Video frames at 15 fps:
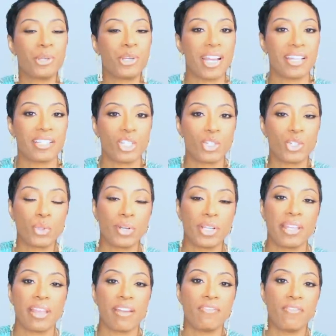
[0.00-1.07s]
you guys
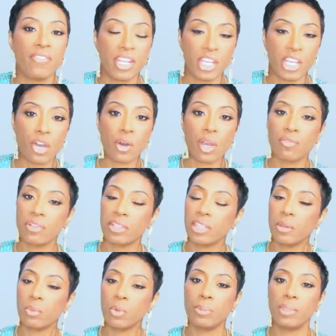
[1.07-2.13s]
enjoyed that video.
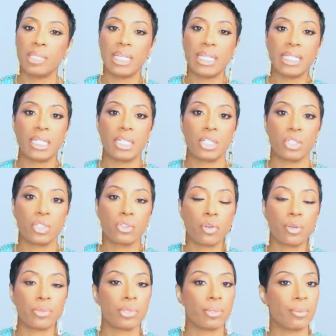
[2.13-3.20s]
Everything will be linked in the
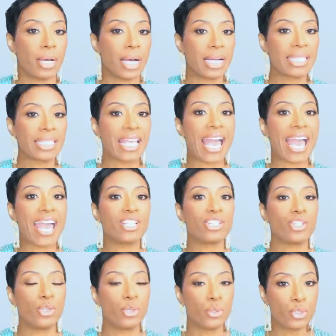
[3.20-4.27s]
description box
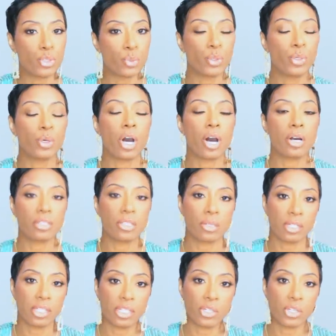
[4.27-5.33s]
as usual. Also,
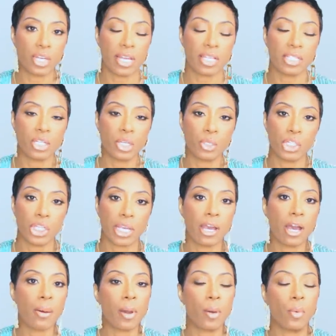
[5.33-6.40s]
to let you guys know, check
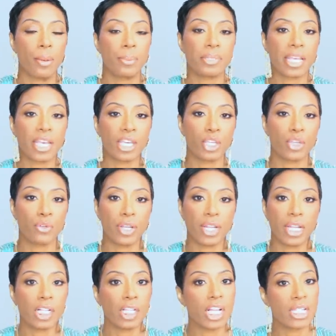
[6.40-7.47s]
out my website,
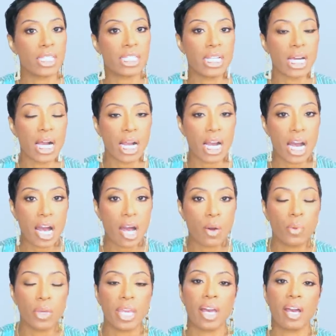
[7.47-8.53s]

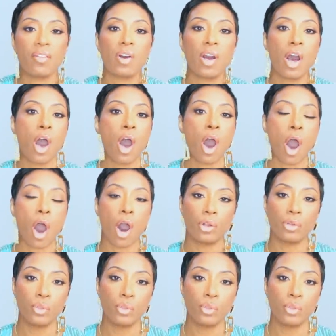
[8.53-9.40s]
curatedcloset.com. We have all